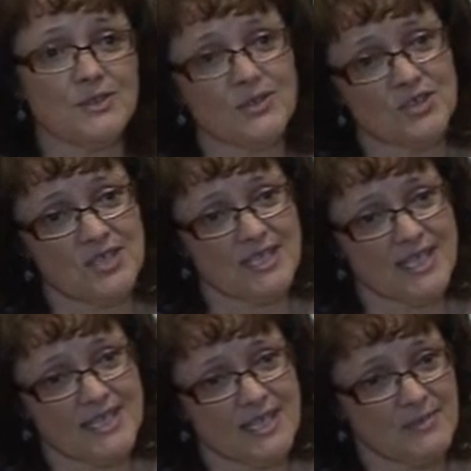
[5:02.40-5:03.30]
because she's
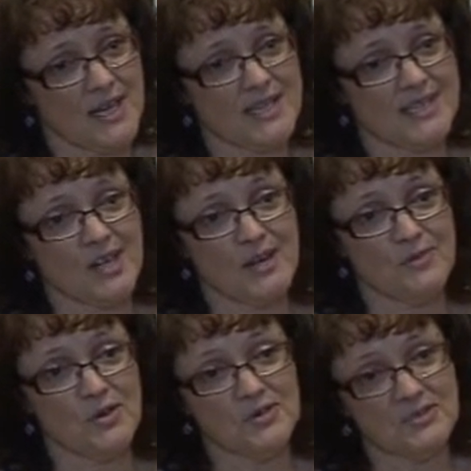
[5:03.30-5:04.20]
there some days that
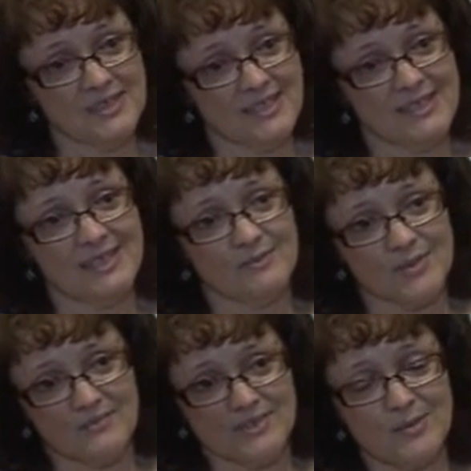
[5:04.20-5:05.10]
I'm not.
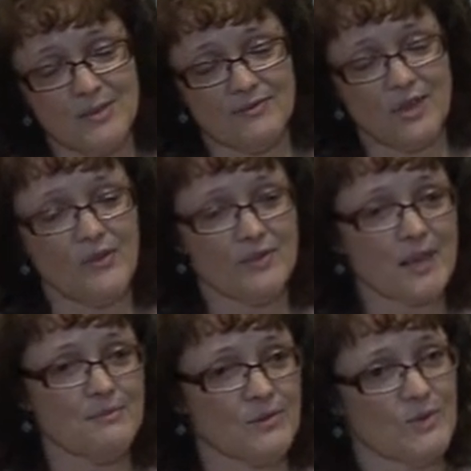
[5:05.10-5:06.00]
We have a little bit of
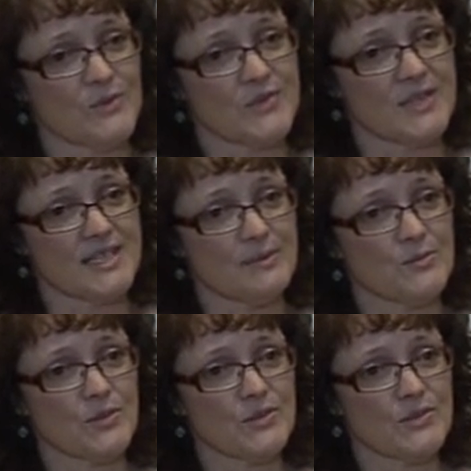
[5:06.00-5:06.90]
overlap, but we're also
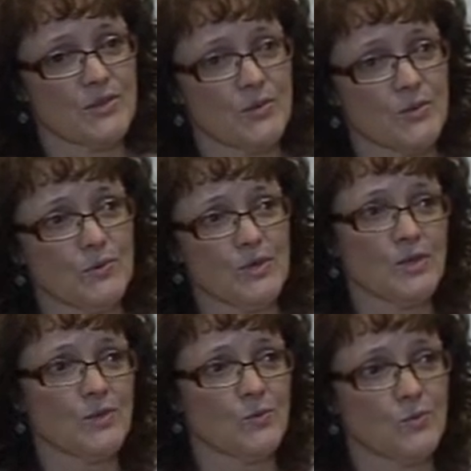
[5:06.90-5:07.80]
separate. So
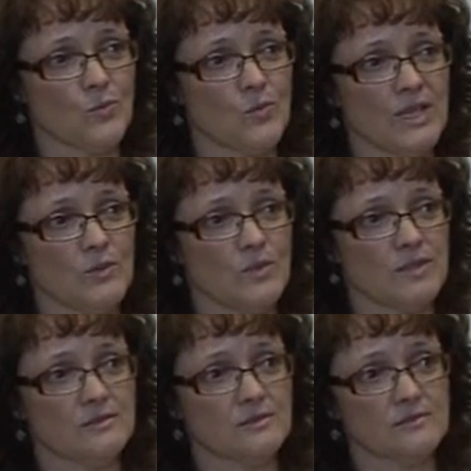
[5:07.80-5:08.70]
we
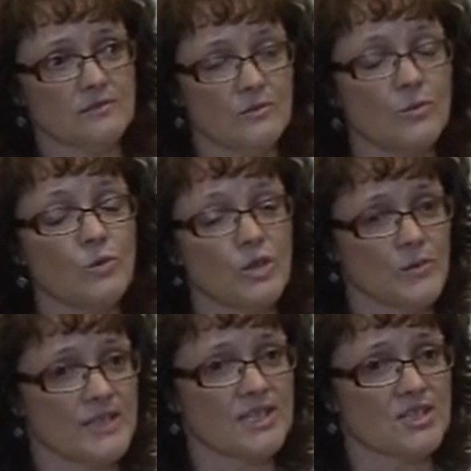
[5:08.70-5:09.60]
will
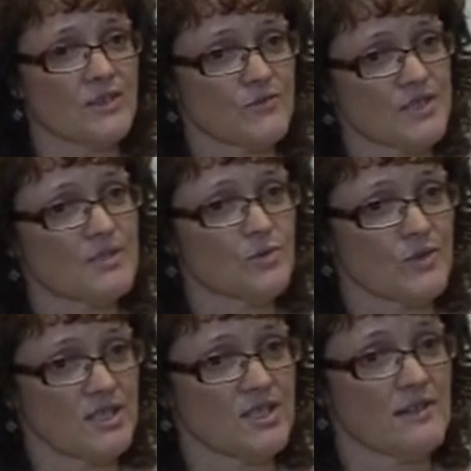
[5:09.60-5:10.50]
work with each other and
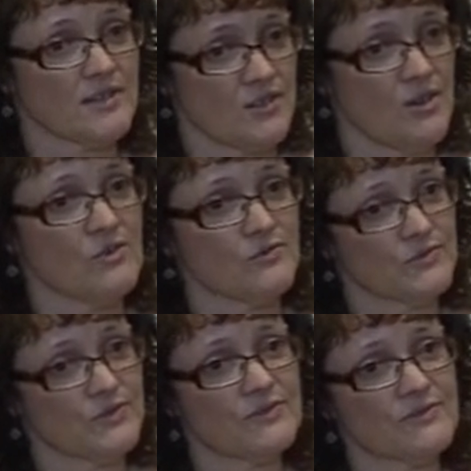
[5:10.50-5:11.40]
support each other's
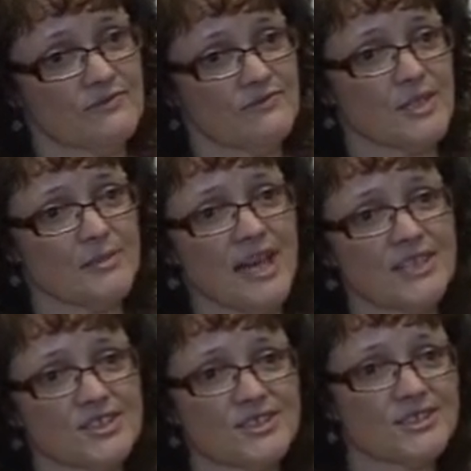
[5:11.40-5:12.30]
goals for the
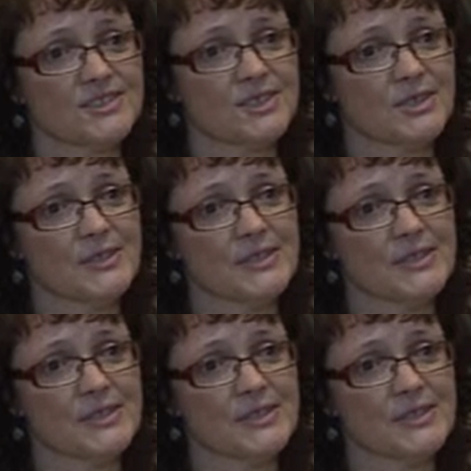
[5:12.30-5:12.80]
patient. So